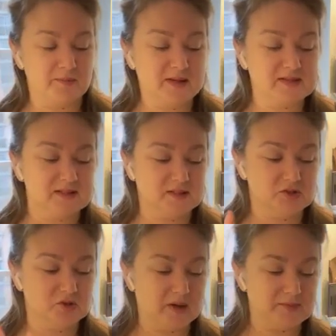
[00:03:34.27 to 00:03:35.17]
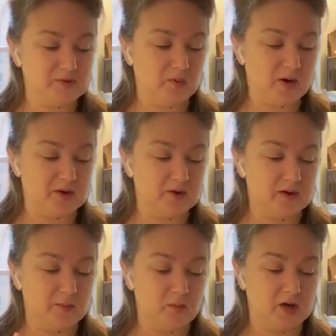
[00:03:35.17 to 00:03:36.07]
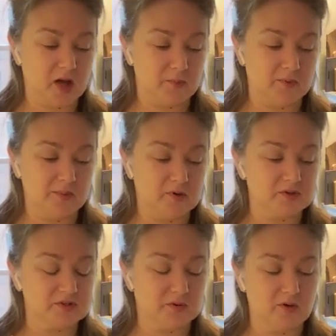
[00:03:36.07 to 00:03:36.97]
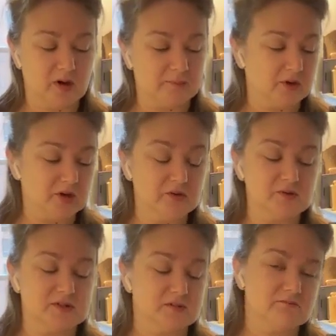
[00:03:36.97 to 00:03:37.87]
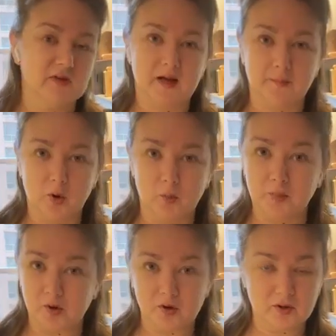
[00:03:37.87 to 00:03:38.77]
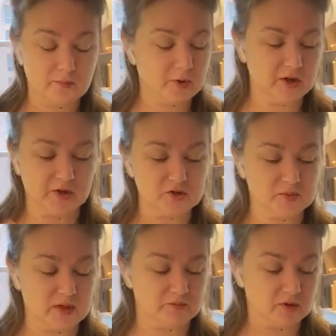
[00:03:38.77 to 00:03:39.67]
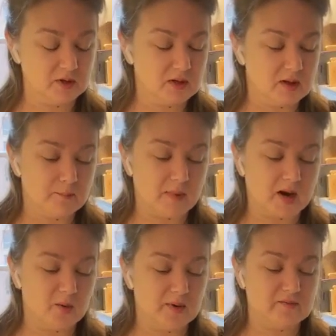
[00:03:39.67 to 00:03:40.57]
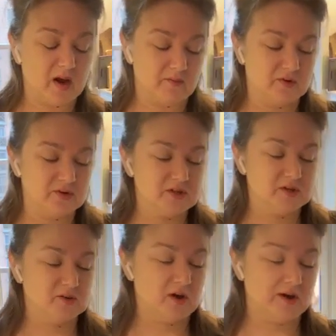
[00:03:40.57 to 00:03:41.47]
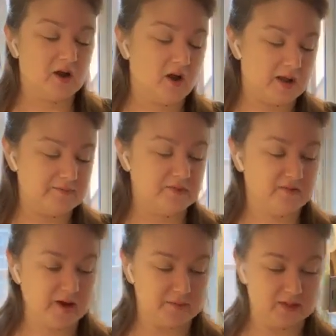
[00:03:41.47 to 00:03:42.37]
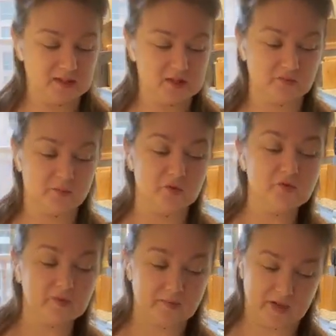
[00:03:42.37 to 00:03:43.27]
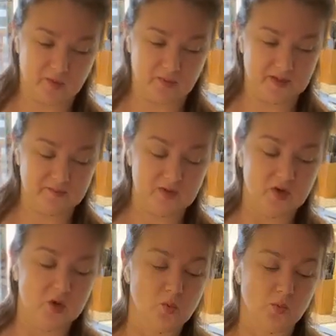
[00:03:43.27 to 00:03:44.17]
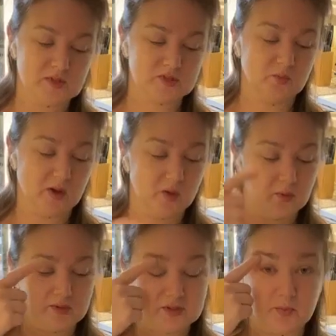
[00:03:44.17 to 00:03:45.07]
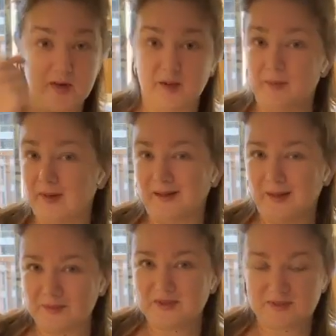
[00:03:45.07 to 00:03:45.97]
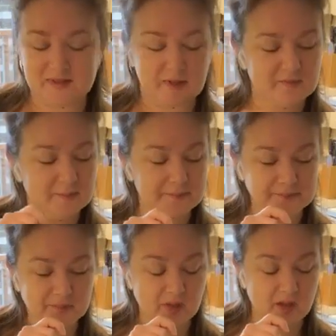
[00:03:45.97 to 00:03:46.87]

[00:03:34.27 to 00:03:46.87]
put the mix in, 2 cups of water and 1 cup of milk. So I'm going to use oat milk, but you can use whatever. Microwave covered on high for 5 minutes, remove from microwave, whisk well to break up any lumps and stuff.